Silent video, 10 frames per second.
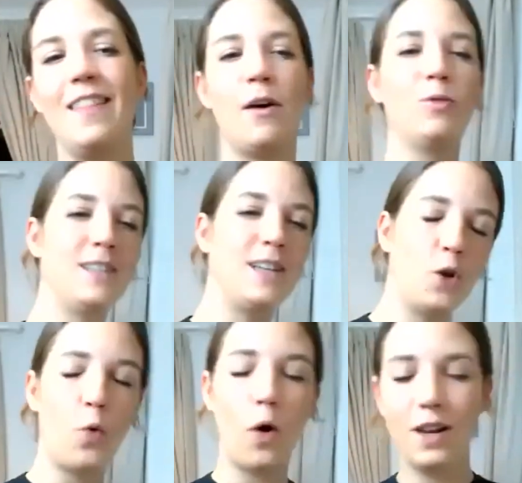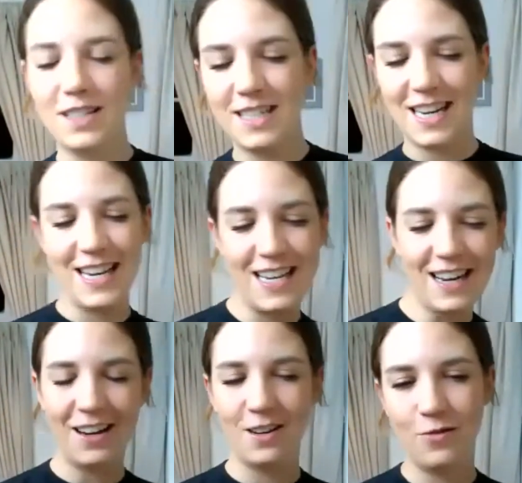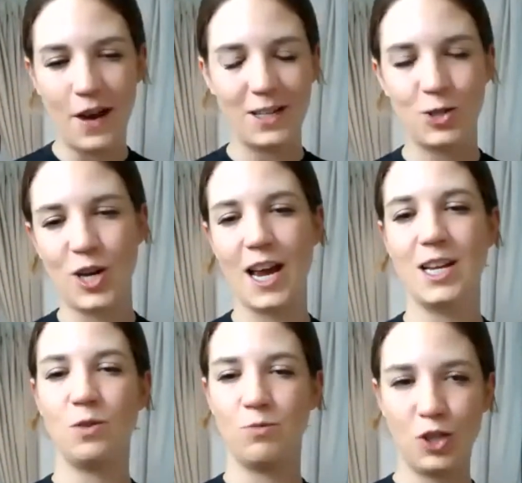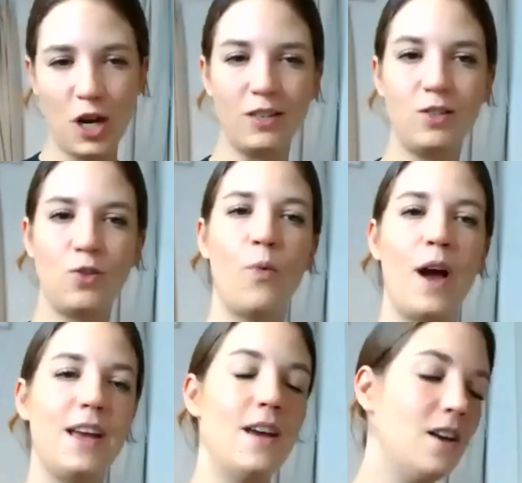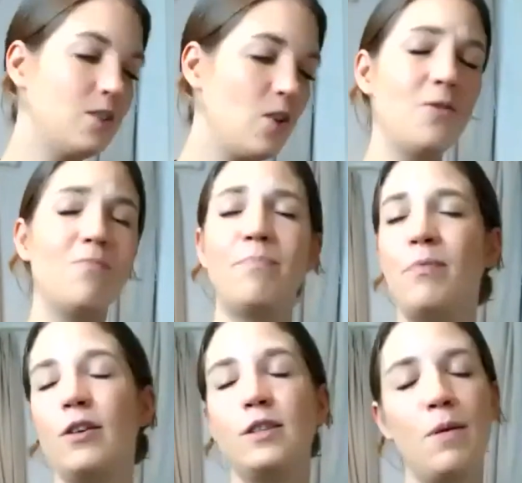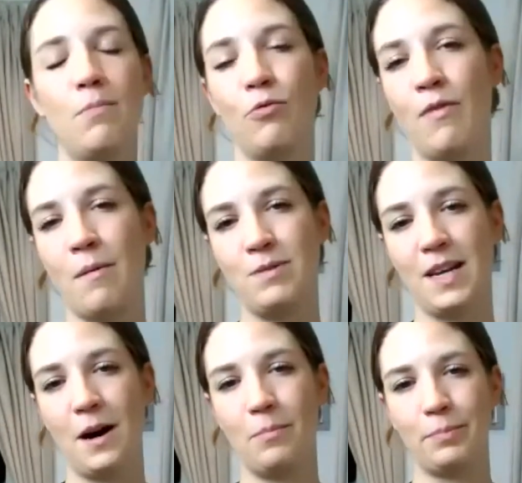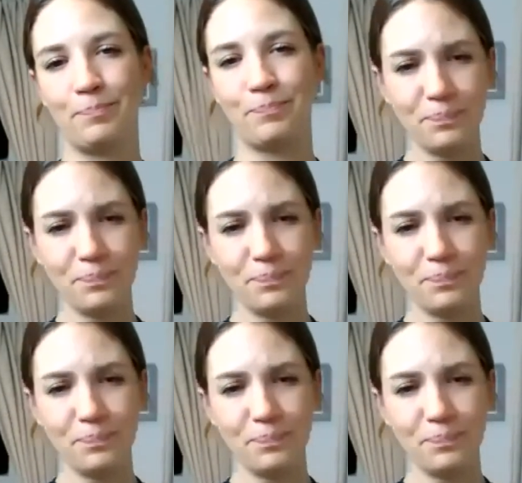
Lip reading: There wasn't a quality kind of exchange. It was just on weight. So loads of people ripped it up.